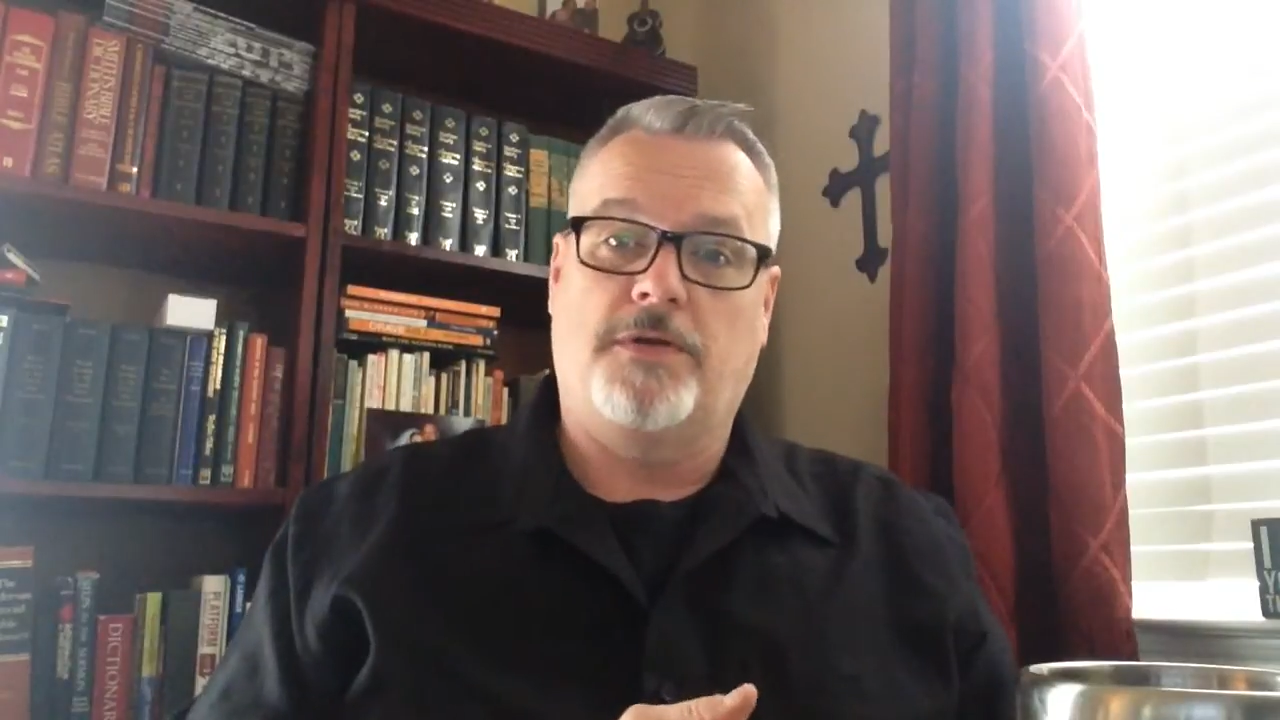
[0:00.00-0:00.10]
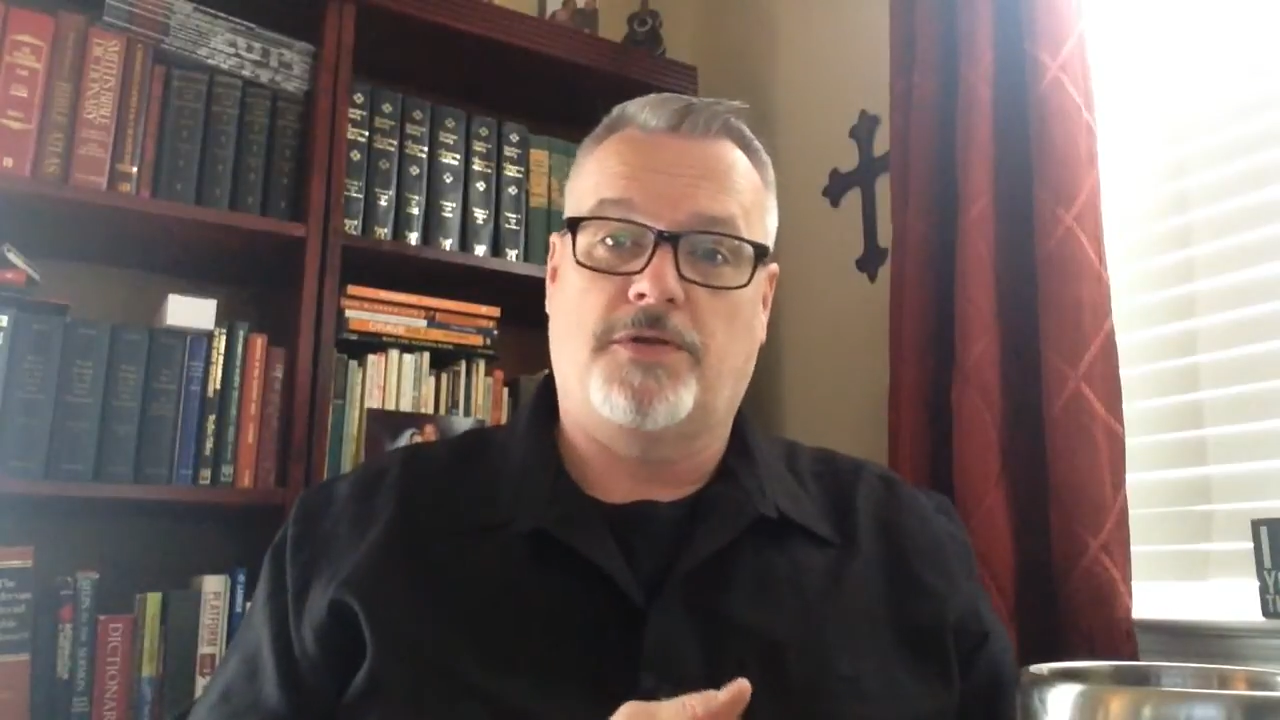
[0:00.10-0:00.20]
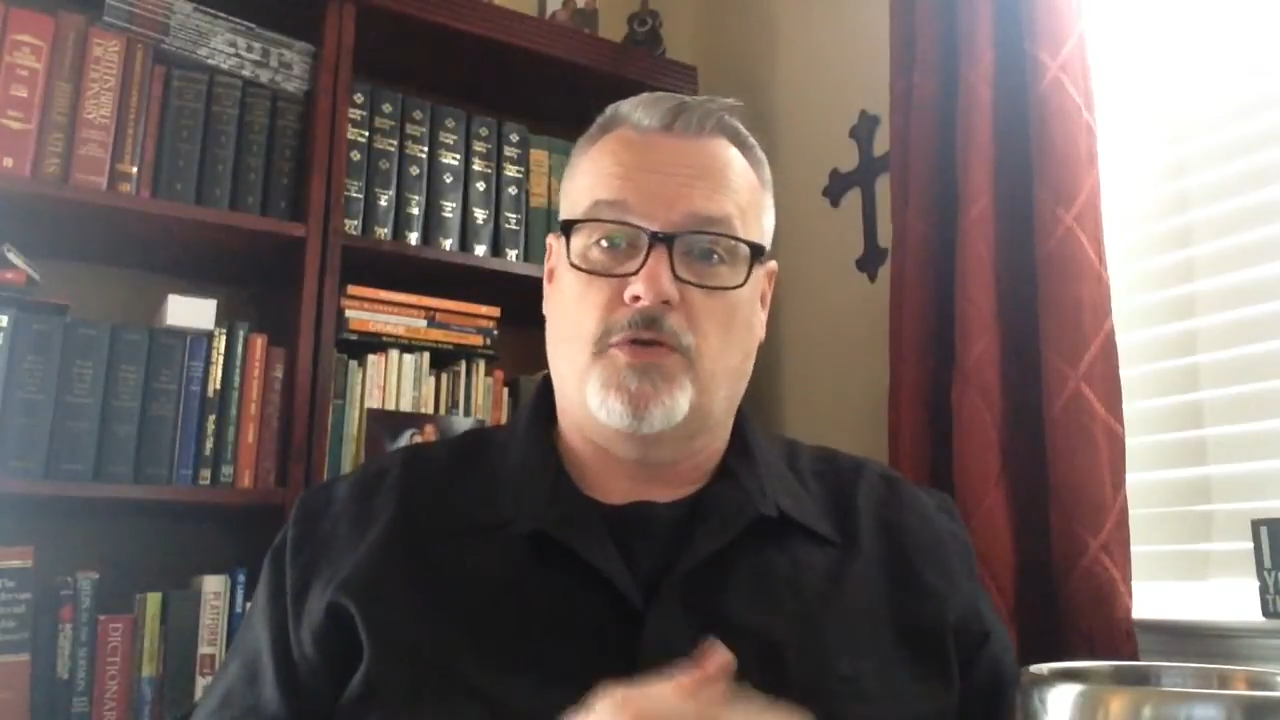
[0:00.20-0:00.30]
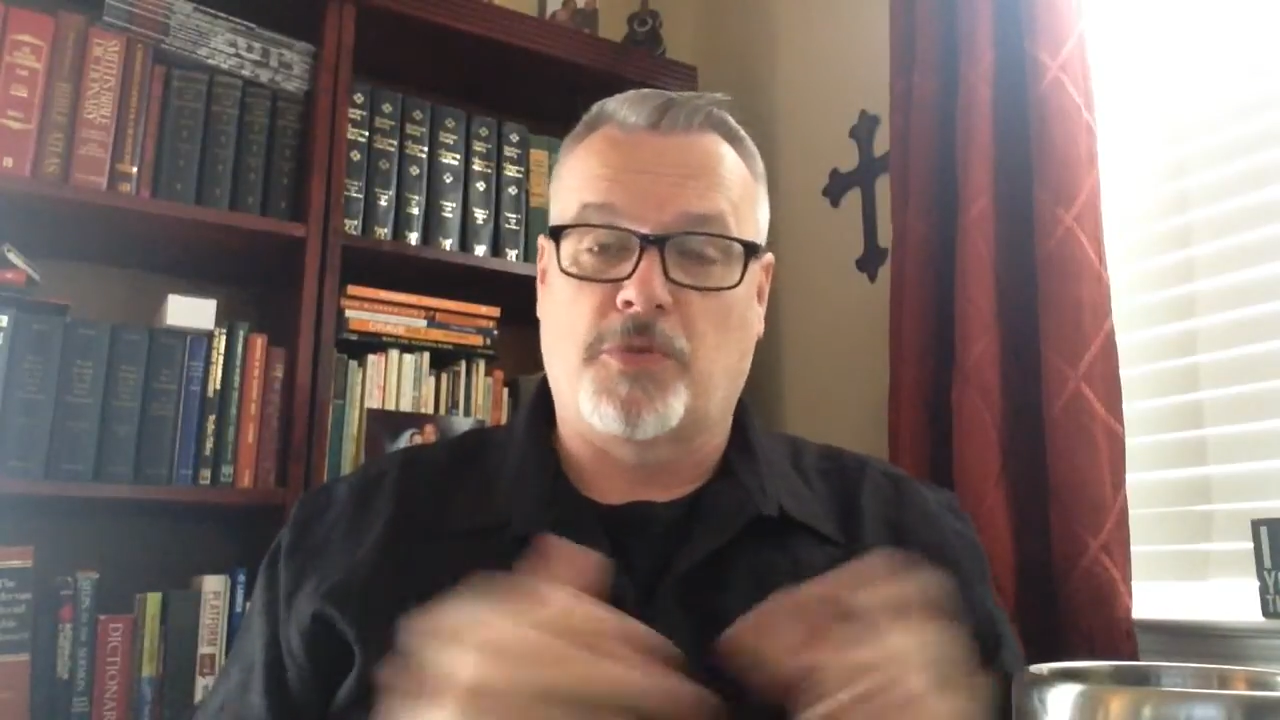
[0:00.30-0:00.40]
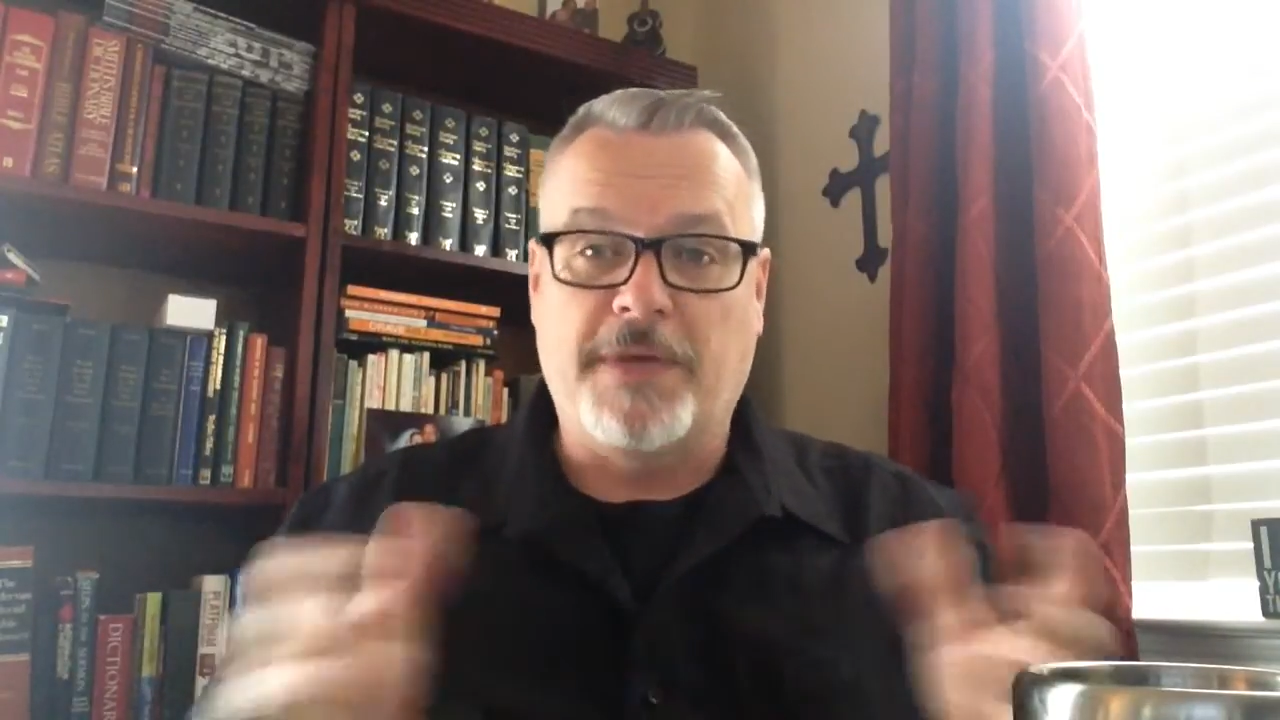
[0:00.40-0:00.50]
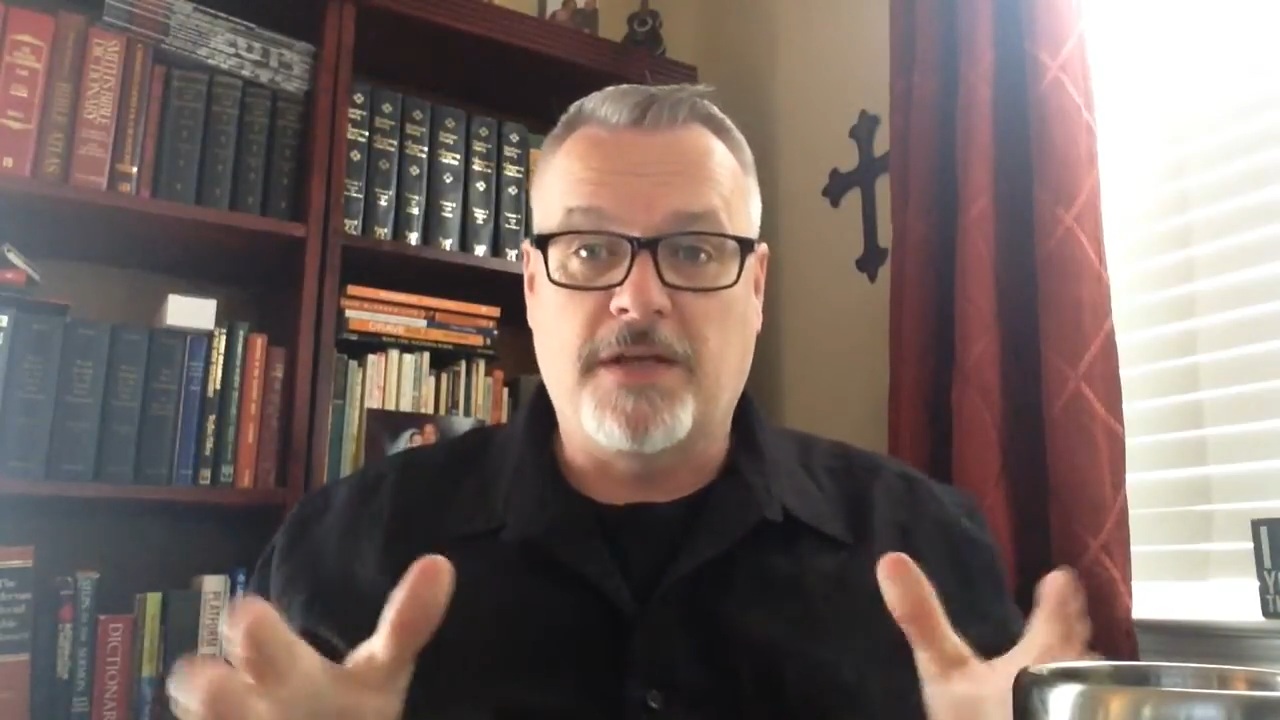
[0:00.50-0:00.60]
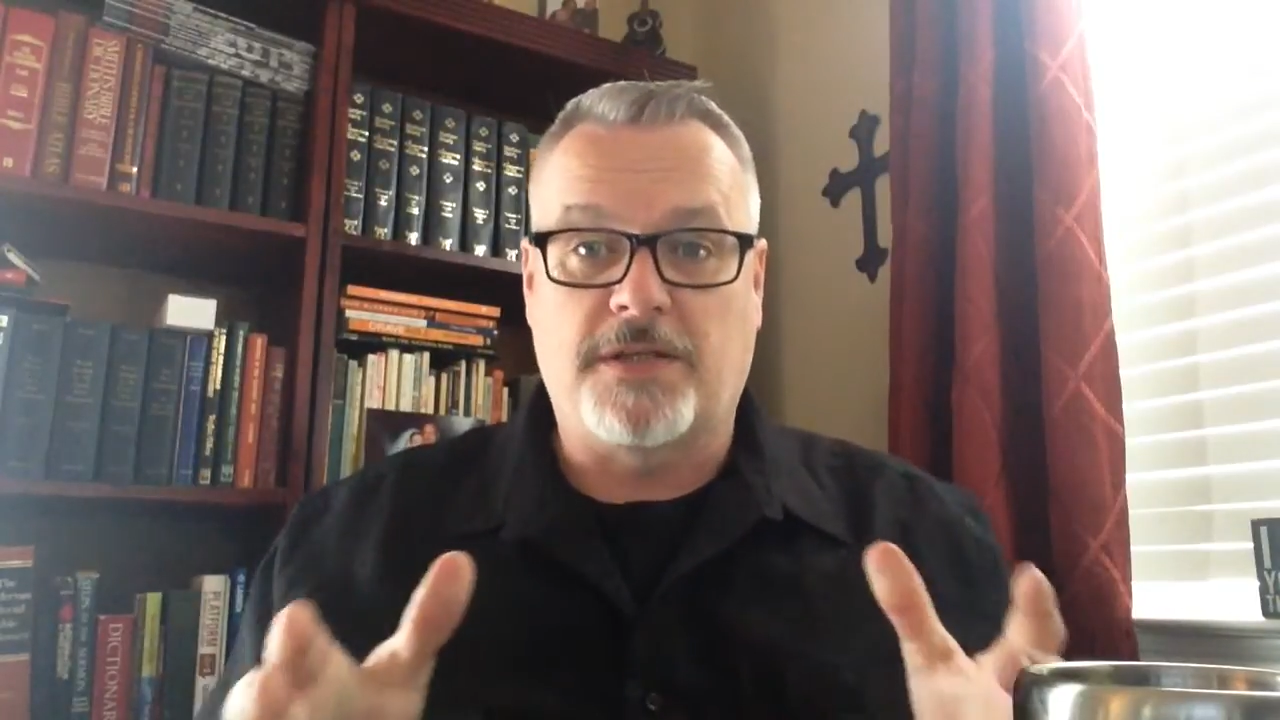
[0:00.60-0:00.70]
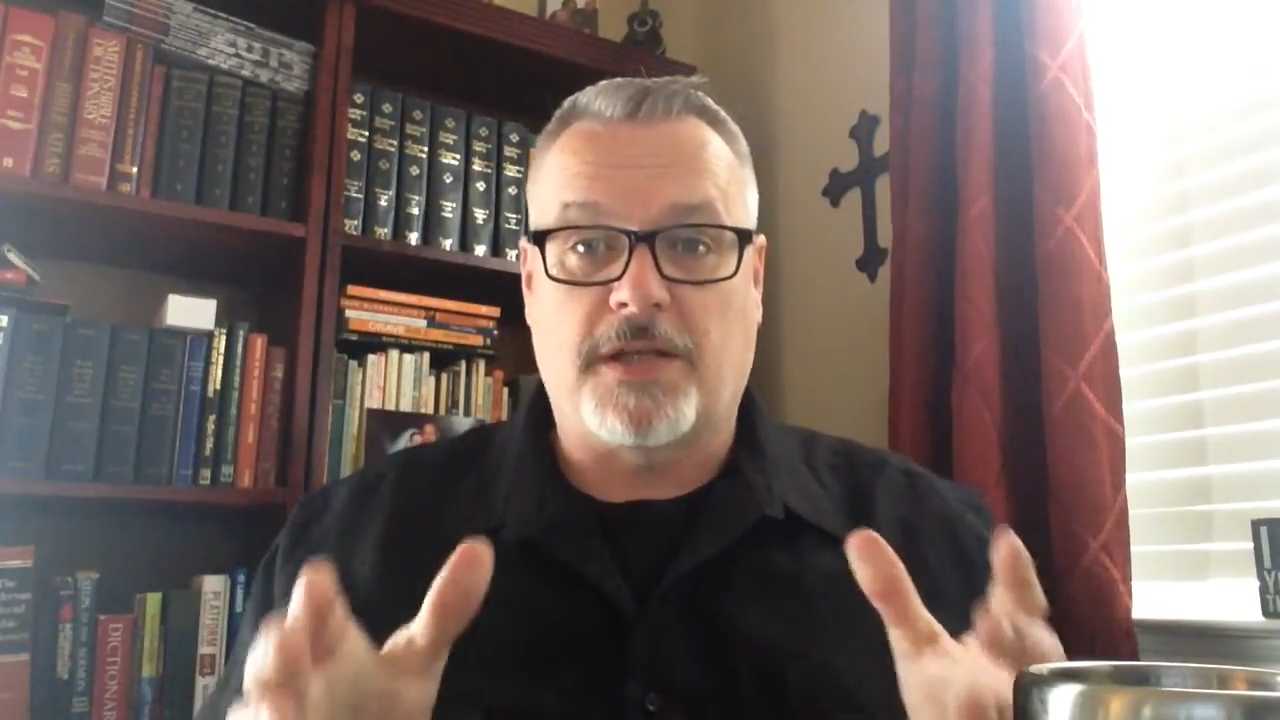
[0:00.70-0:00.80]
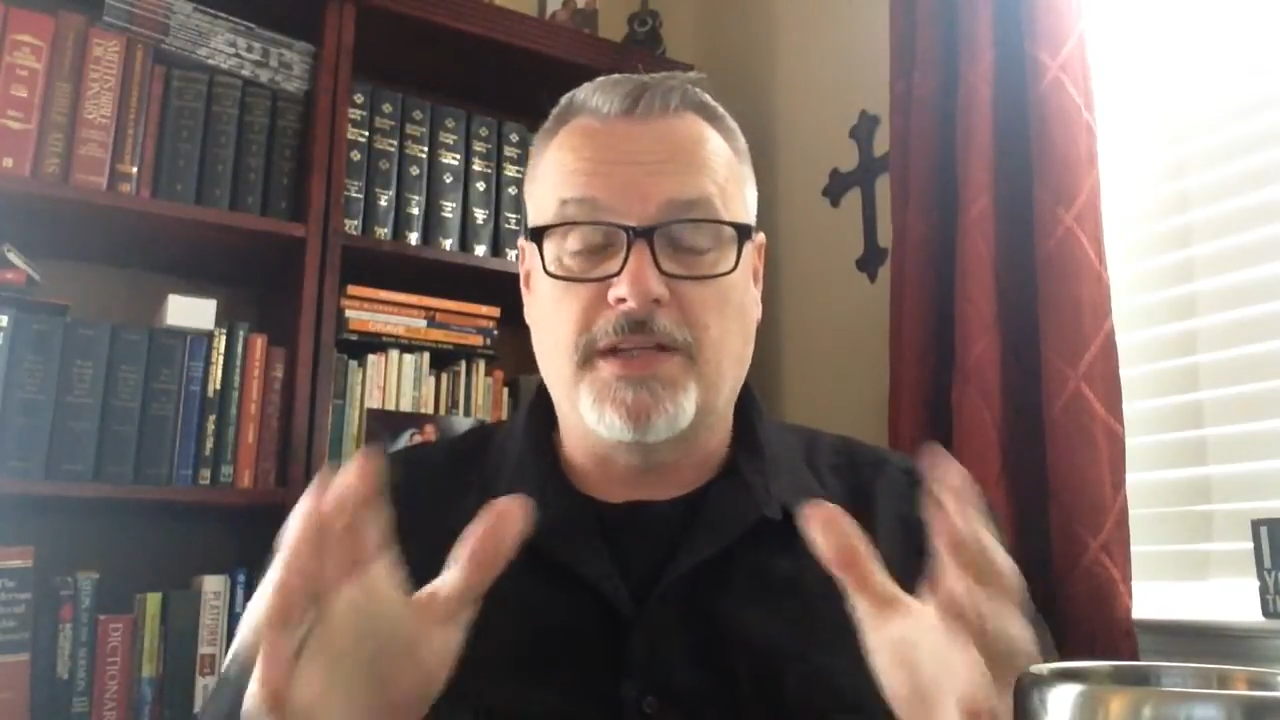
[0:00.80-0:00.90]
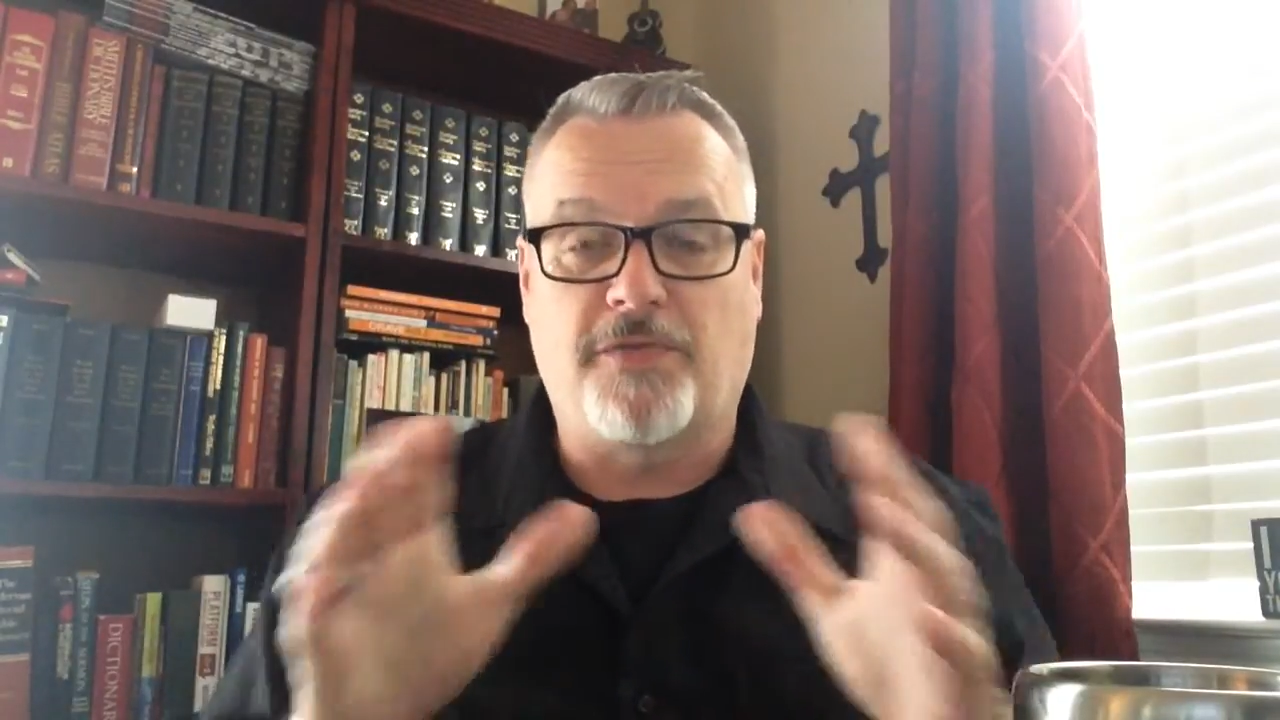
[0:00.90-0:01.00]
social media
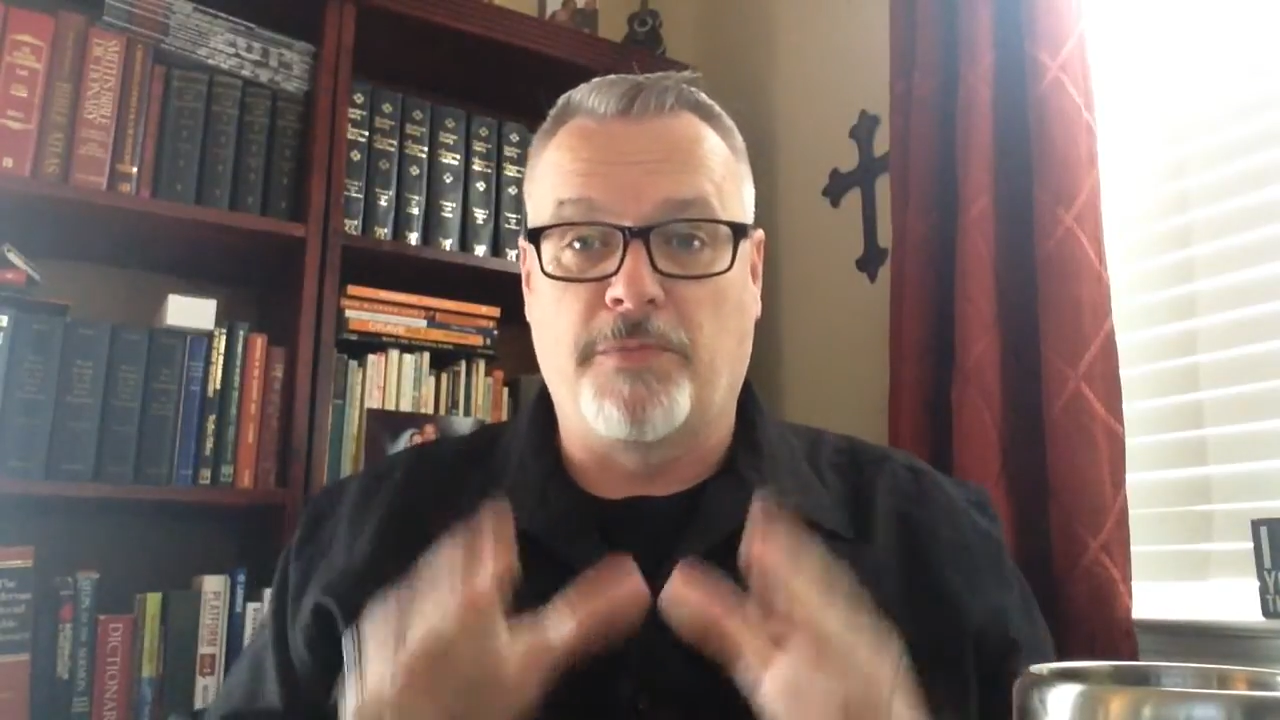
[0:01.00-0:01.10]
sites for